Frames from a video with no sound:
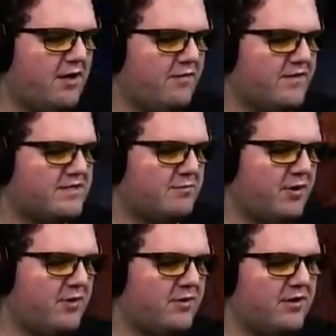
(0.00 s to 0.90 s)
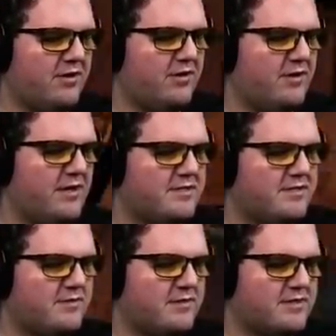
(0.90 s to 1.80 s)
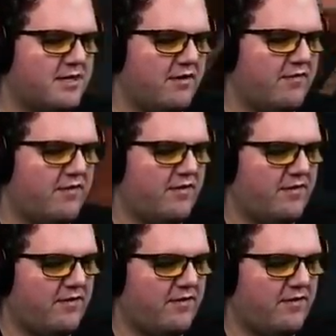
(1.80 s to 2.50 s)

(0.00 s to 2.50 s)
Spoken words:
fix the boat and you guys do the stuff.